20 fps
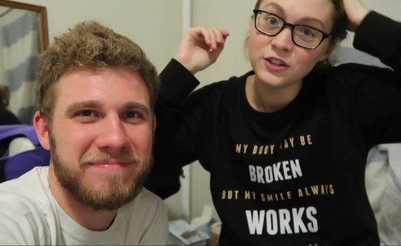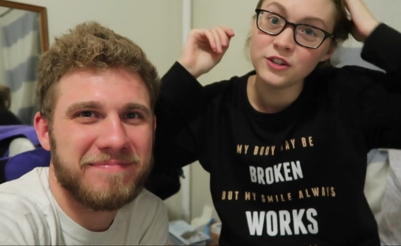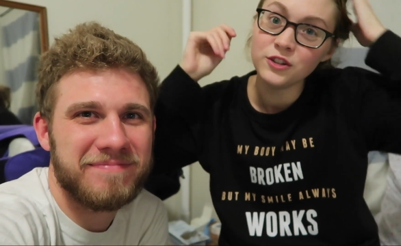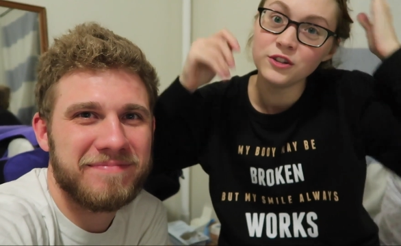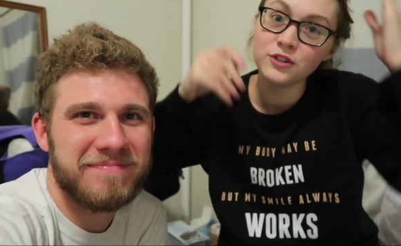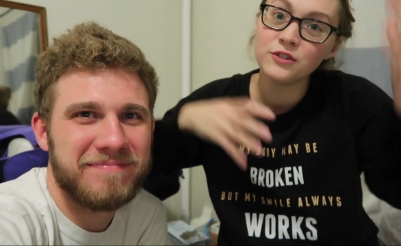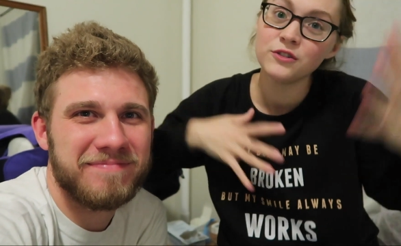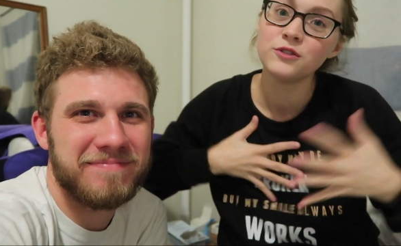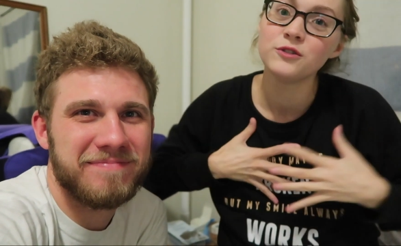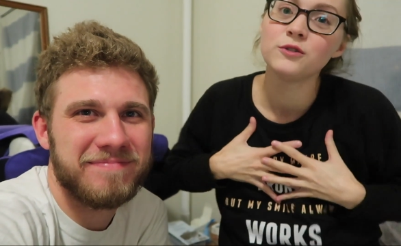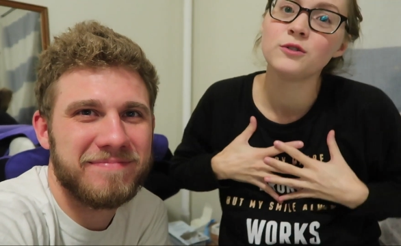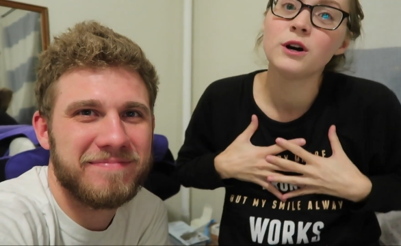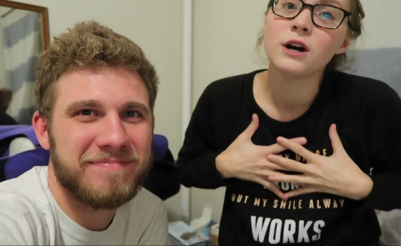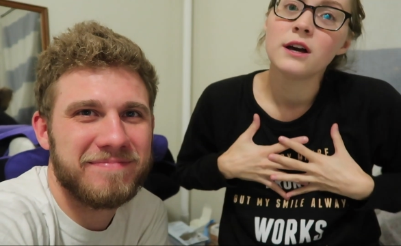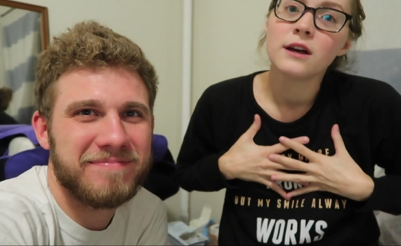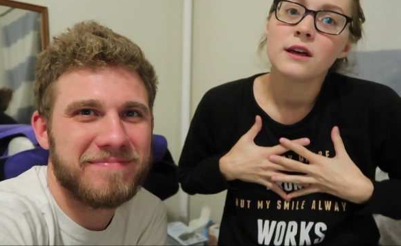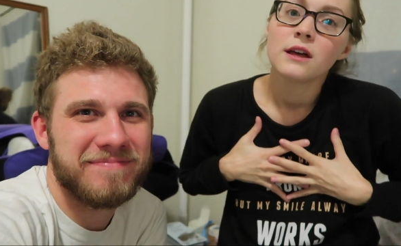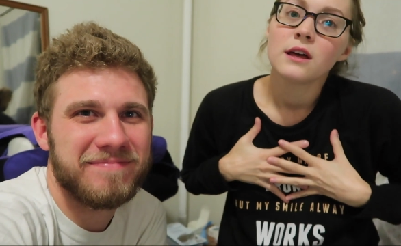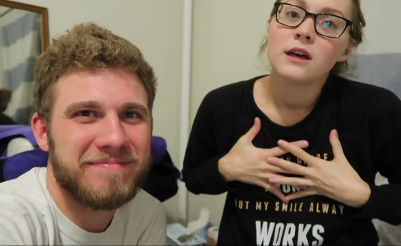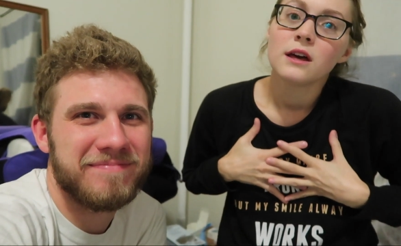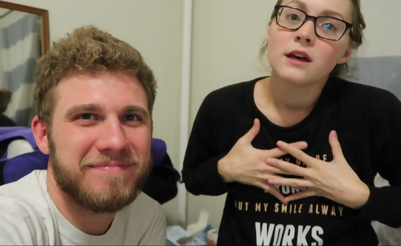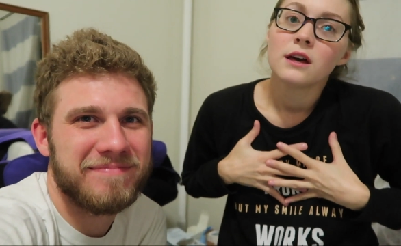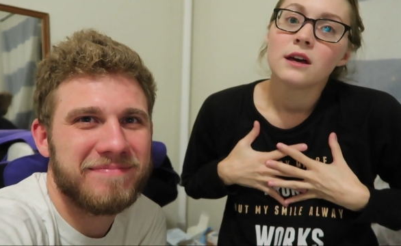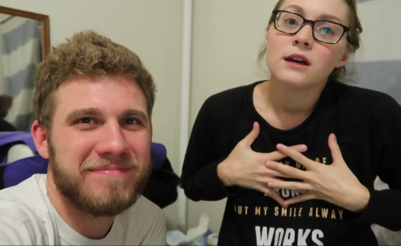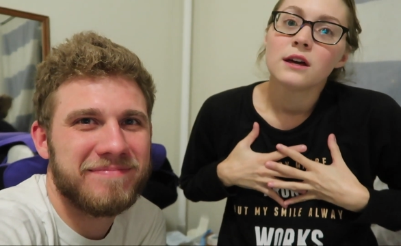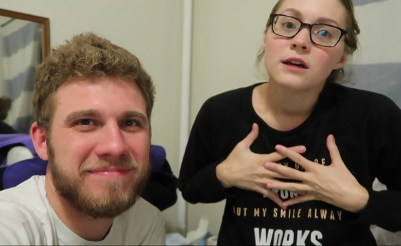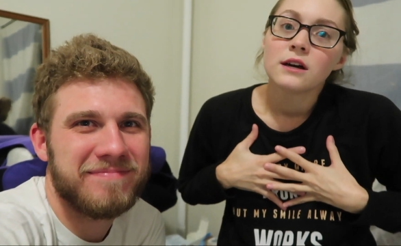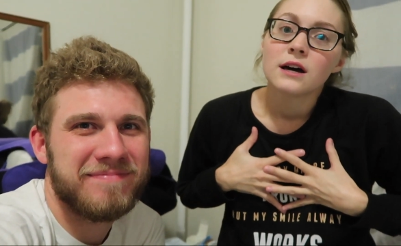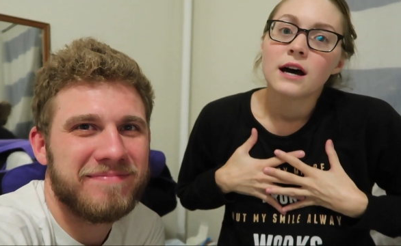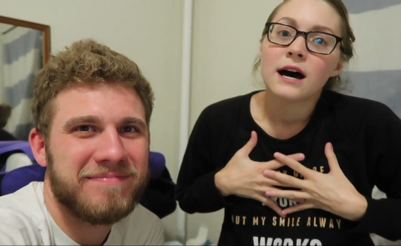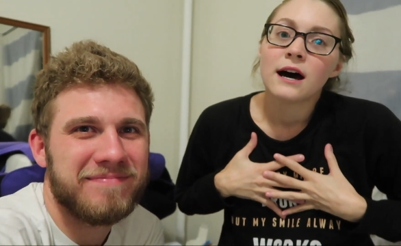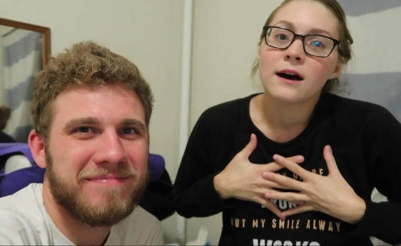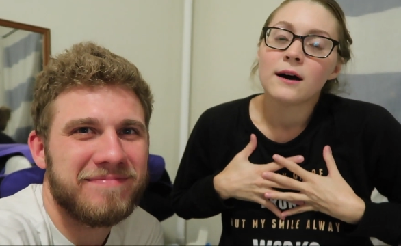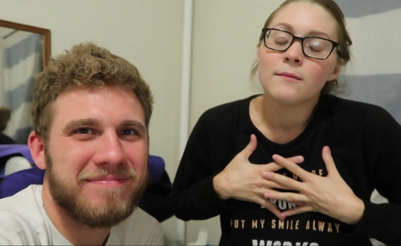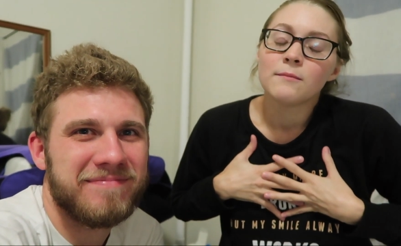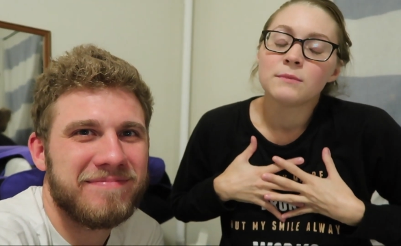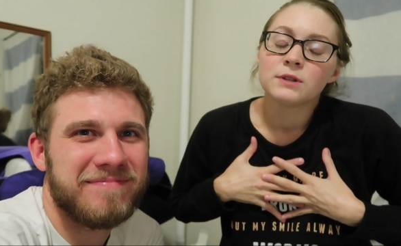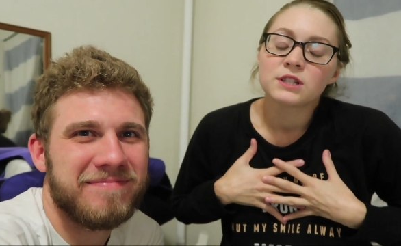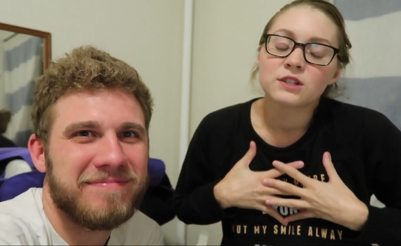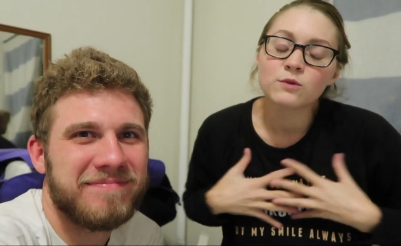Speaker 1: new
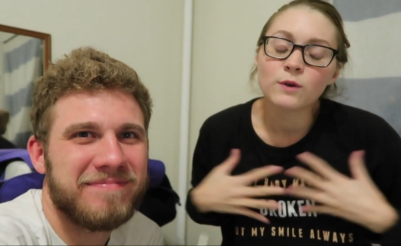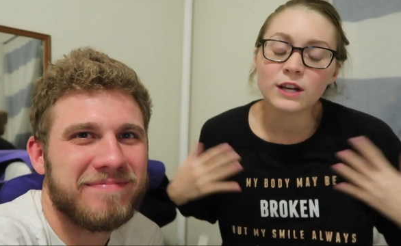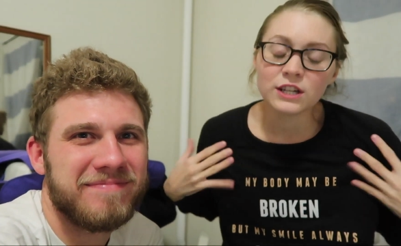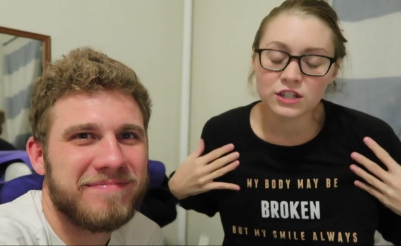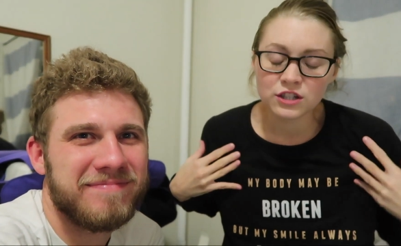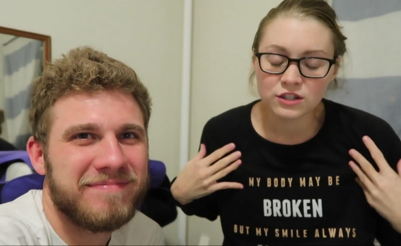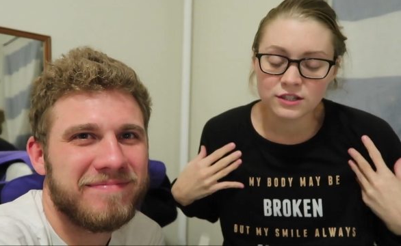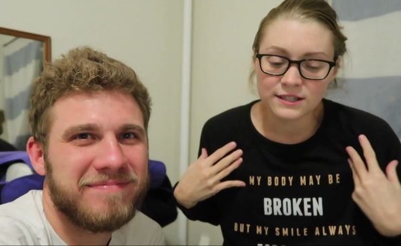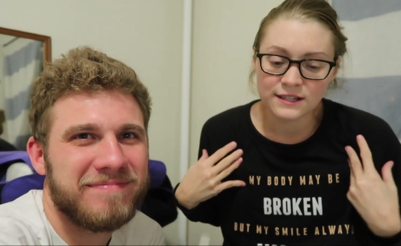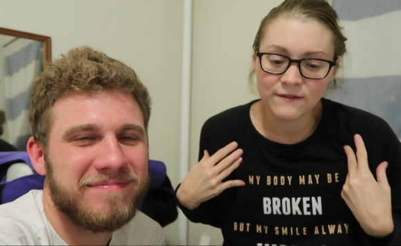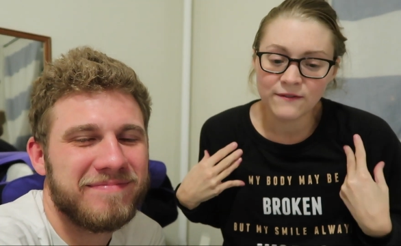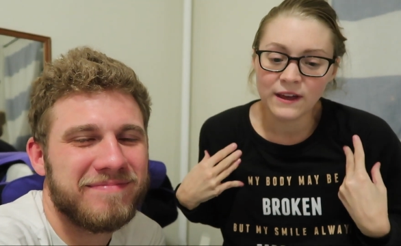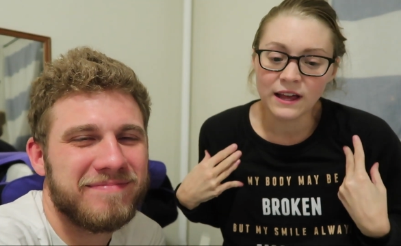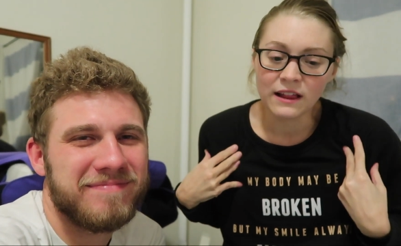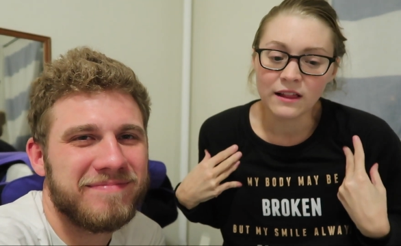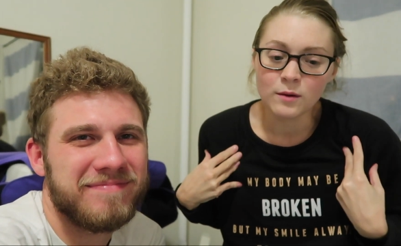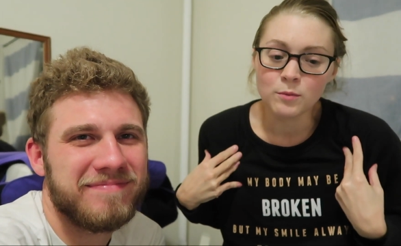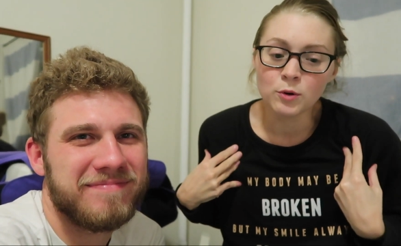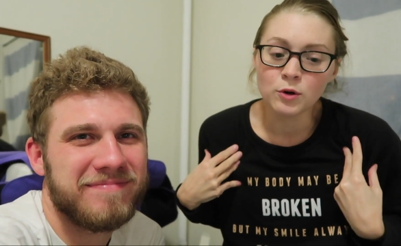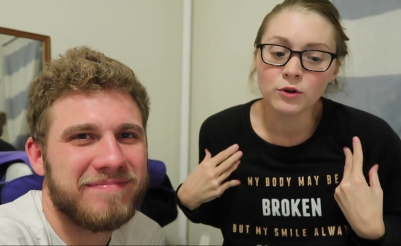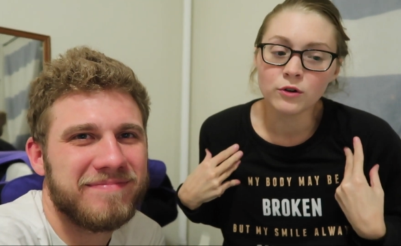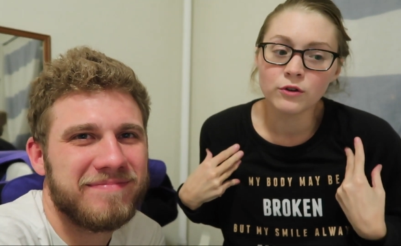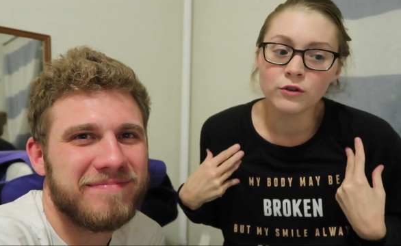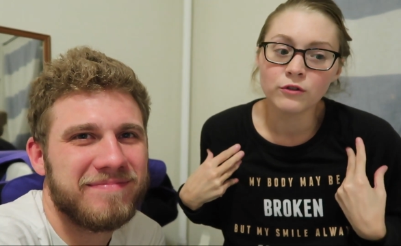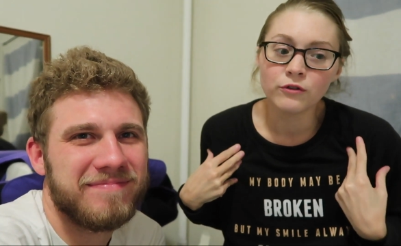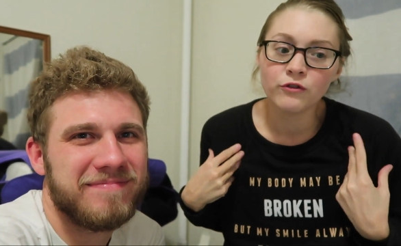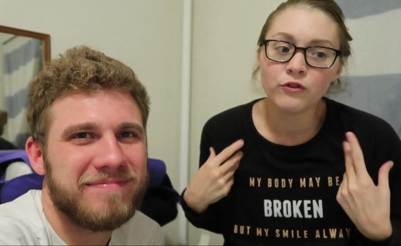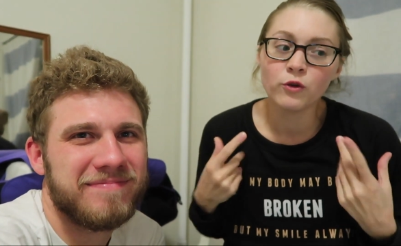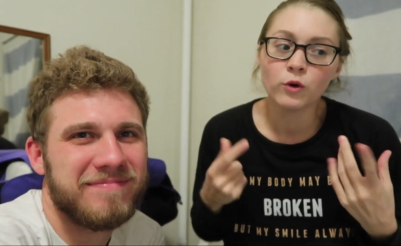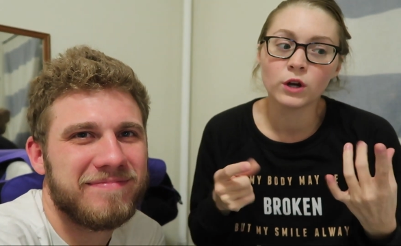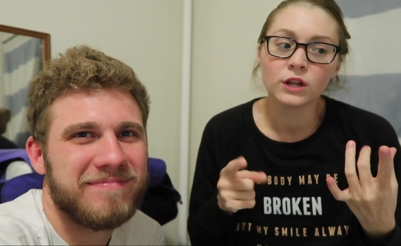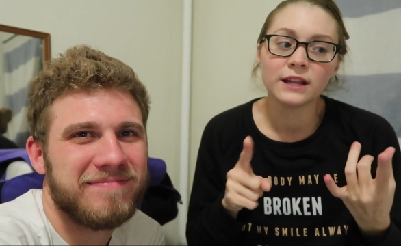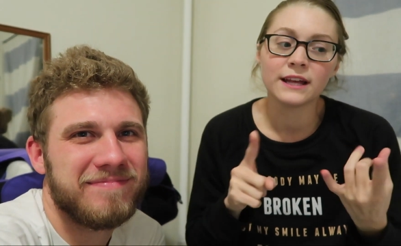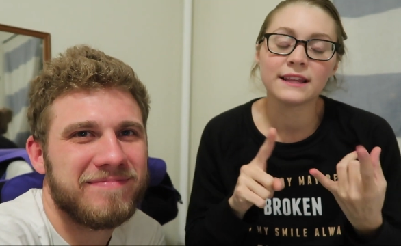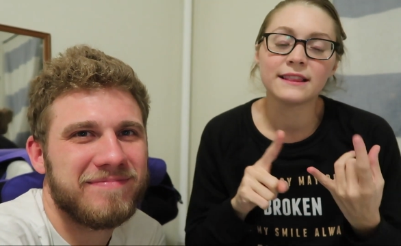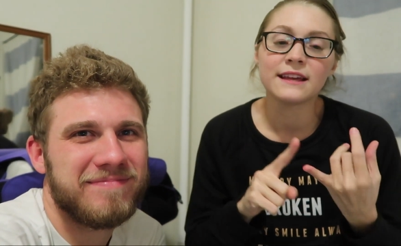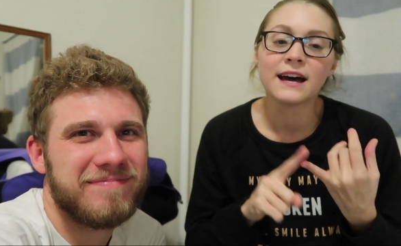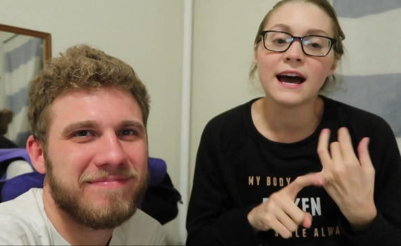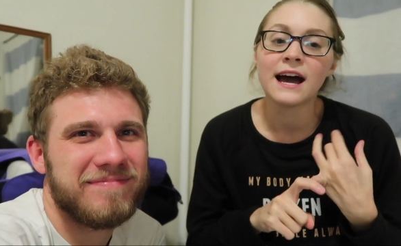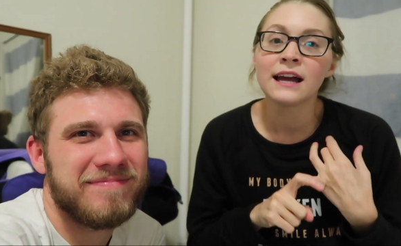um, sweatshirts available for
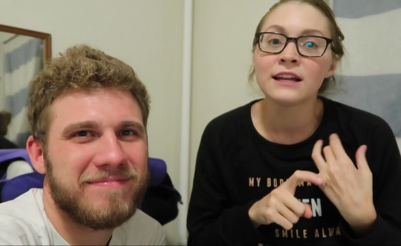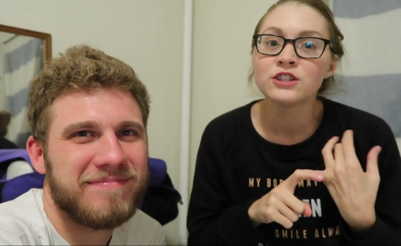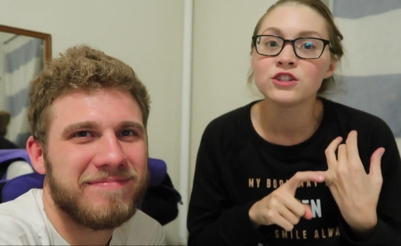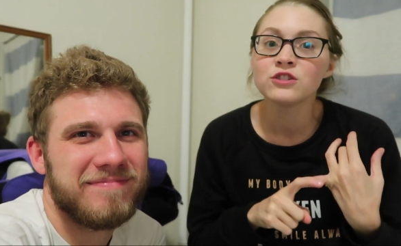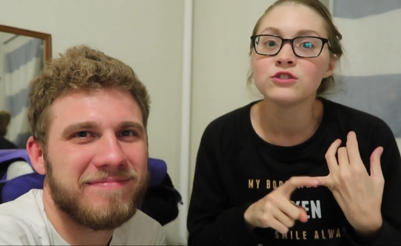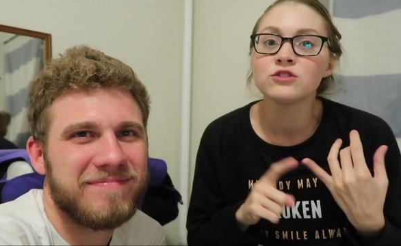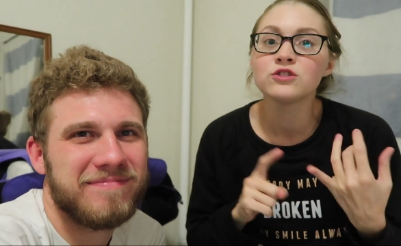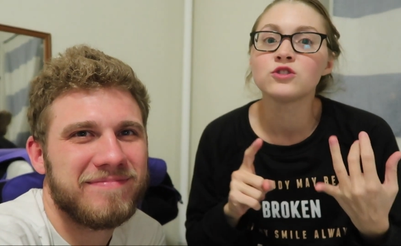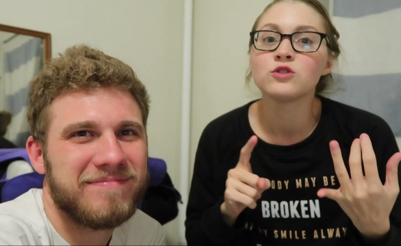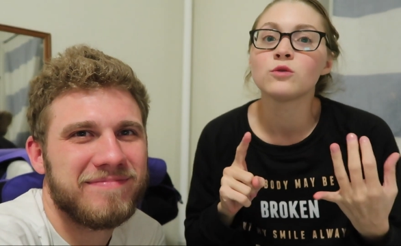like the I Choose